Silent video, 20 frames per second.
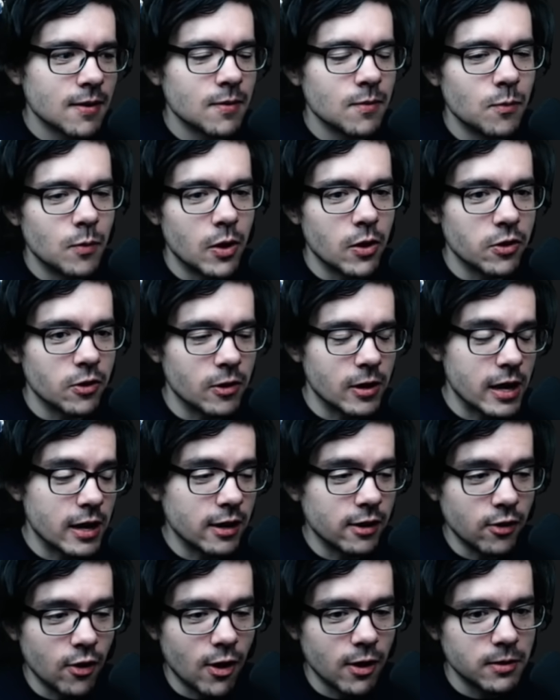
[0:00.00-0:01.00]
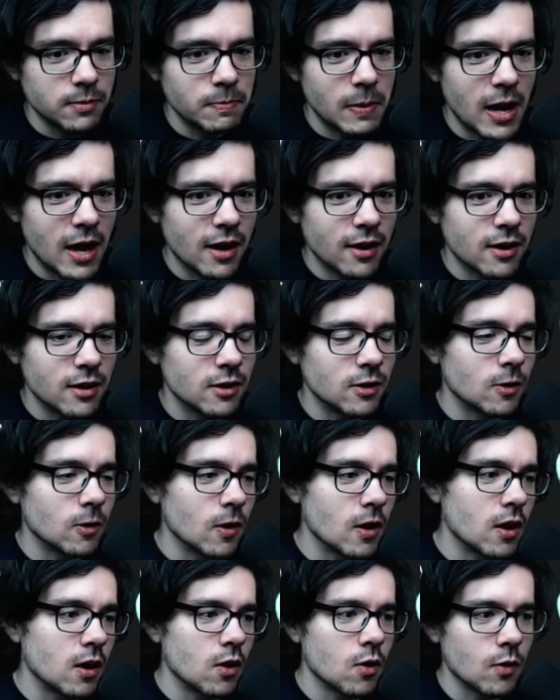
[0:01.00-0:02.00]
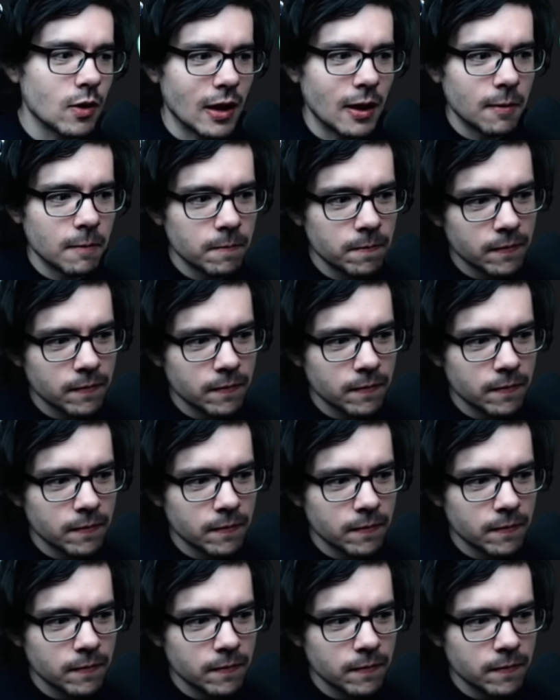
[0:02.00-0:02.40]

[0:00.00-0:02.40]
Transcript: while they're getting knocked back, and they're like, okay,